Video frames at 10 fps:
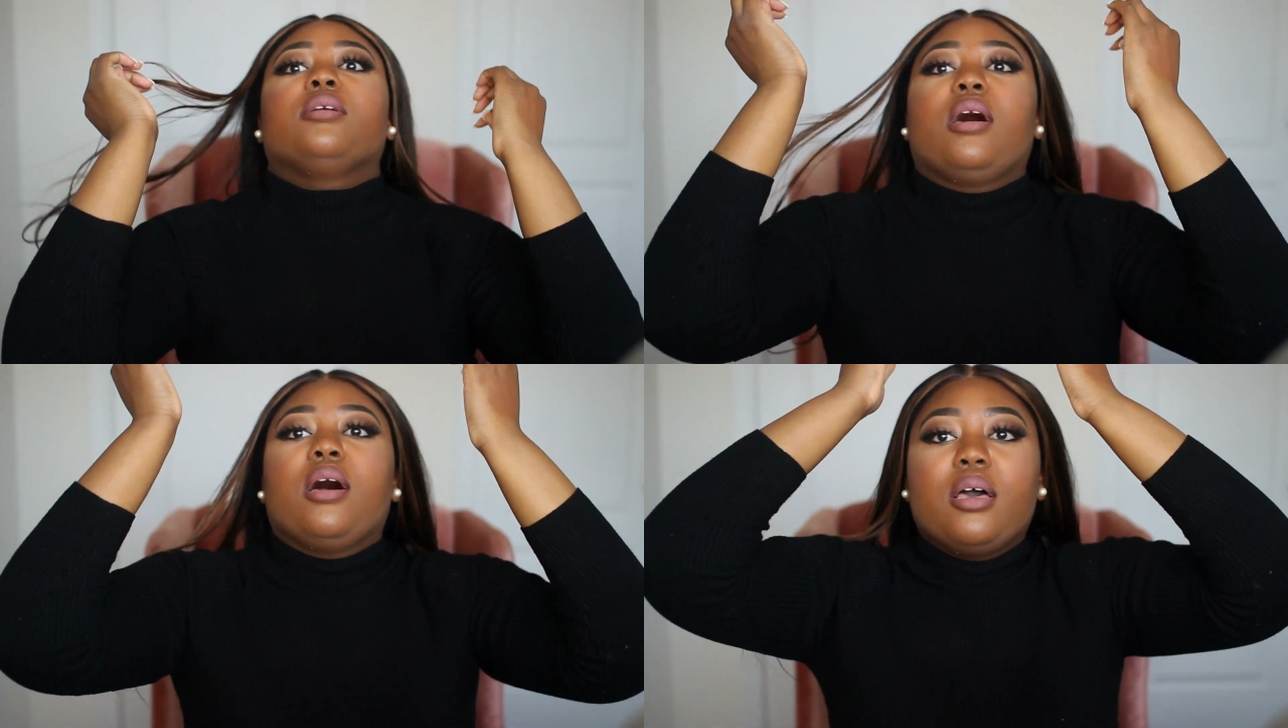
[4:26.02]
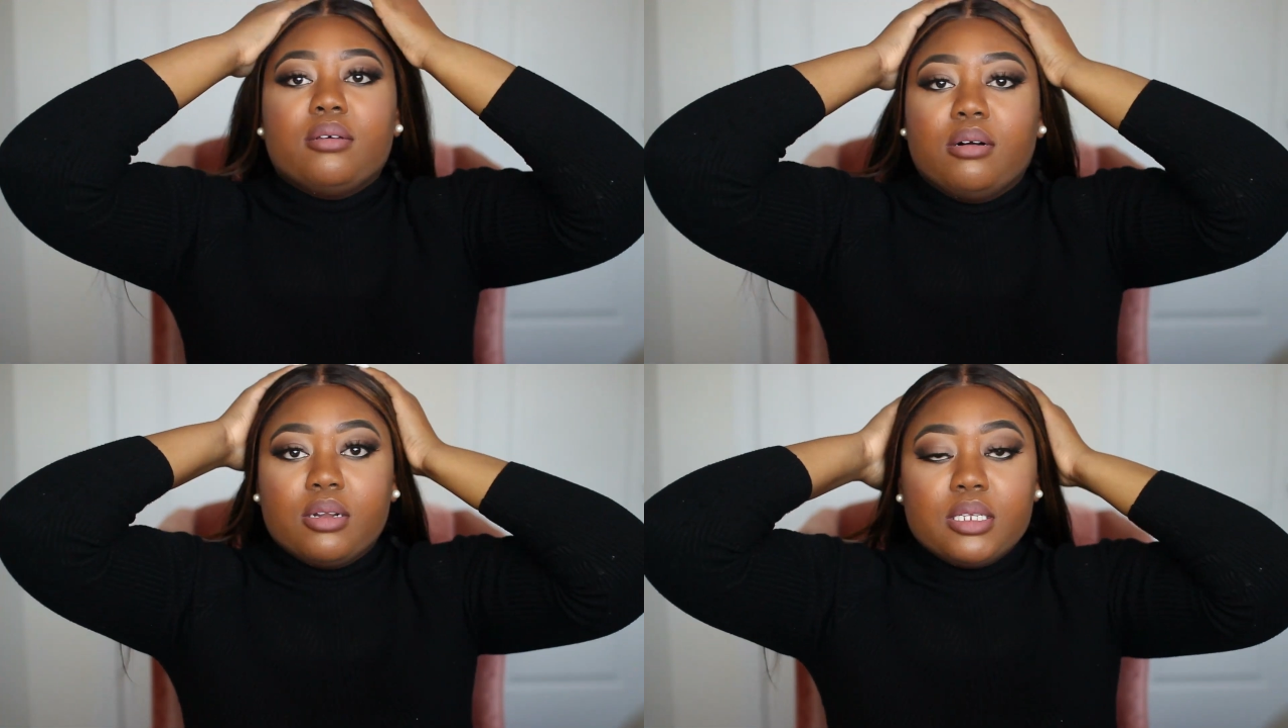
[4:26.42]

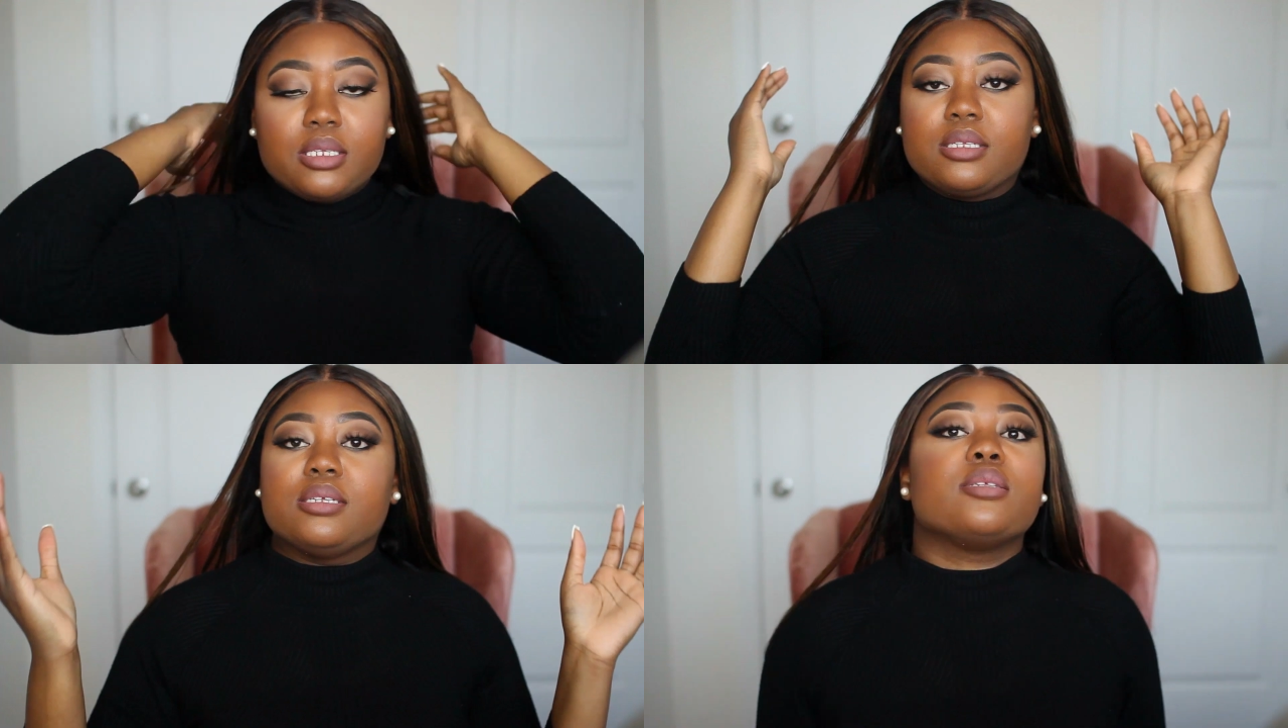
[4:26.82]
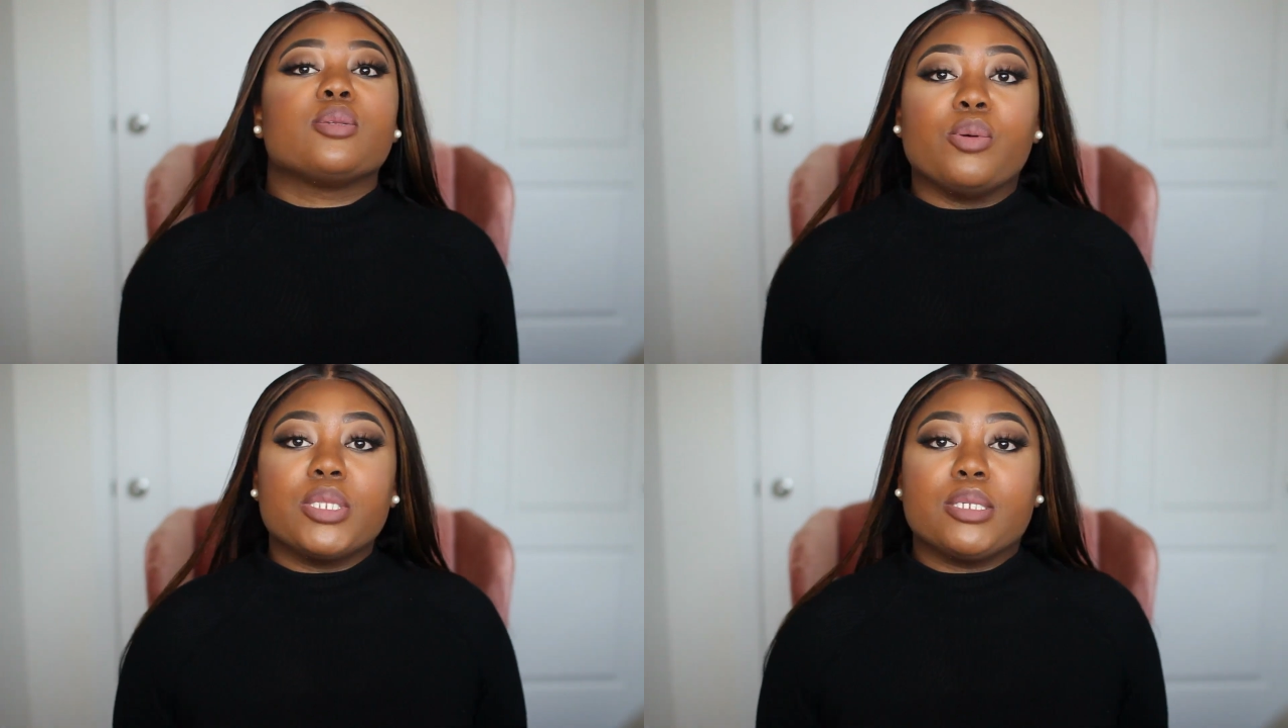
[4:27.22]
Honestly, this is
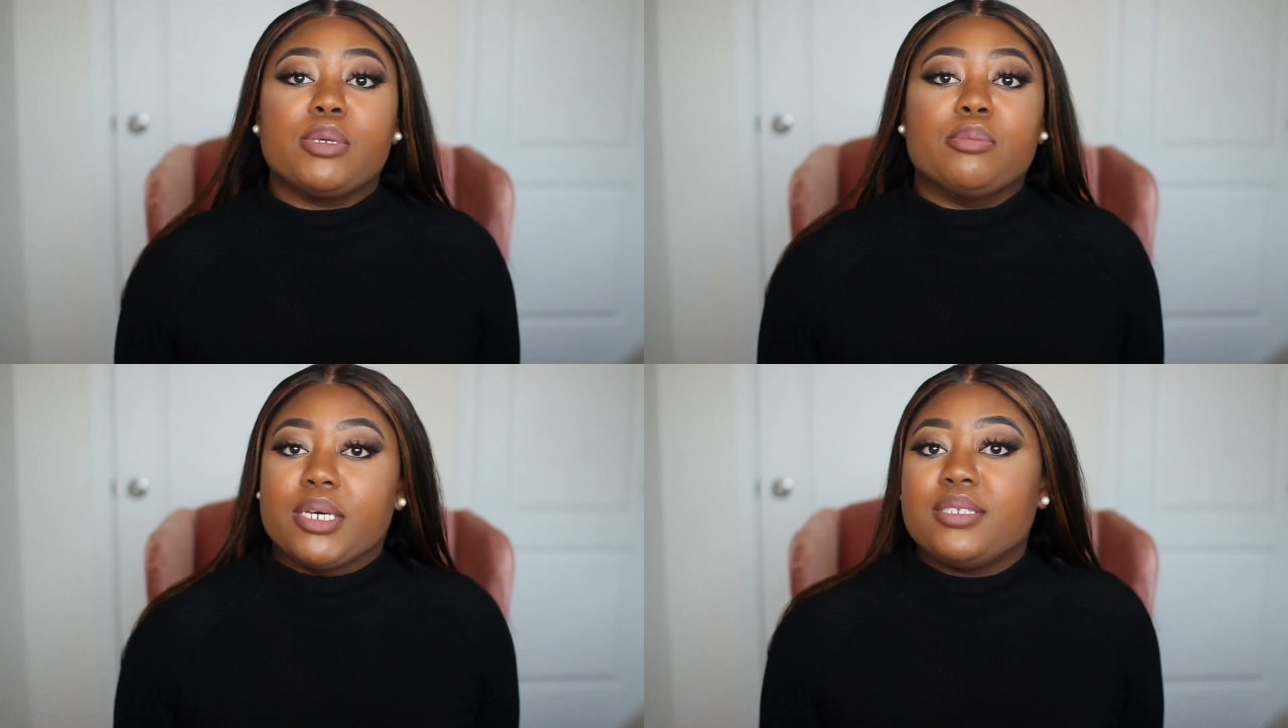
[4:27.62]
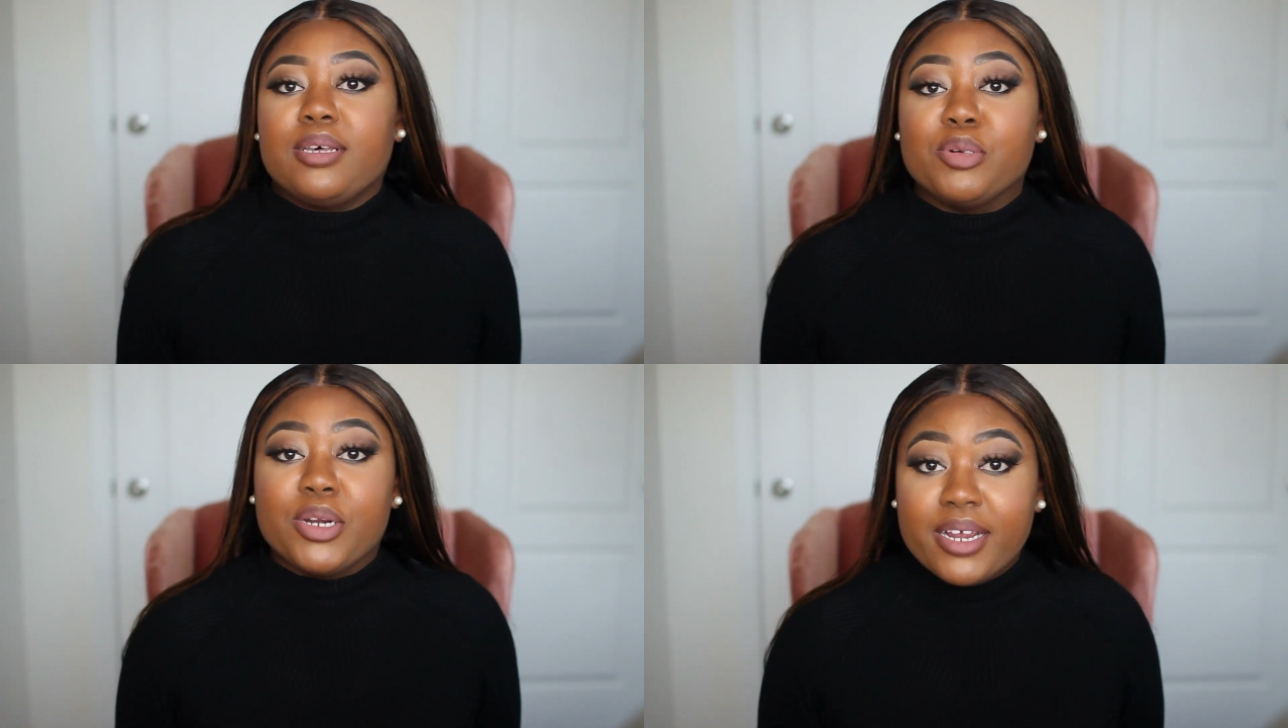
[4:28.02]
going to be my
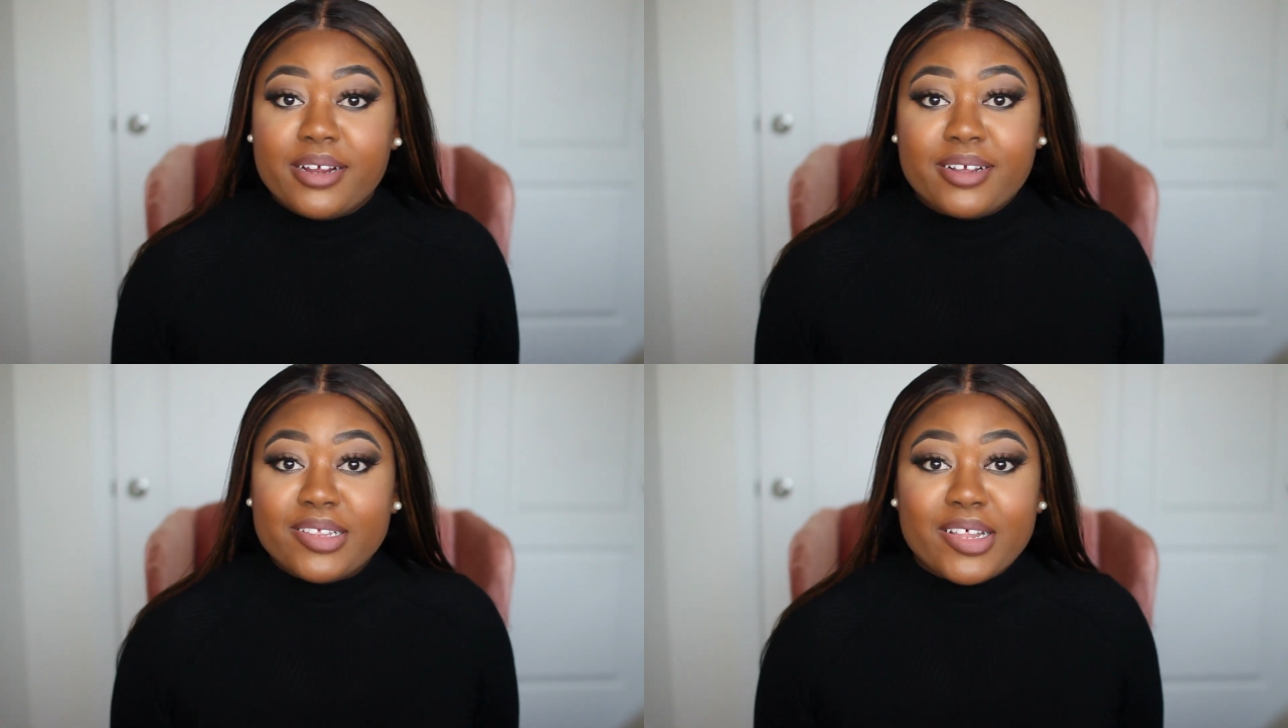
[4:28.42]
summer hair.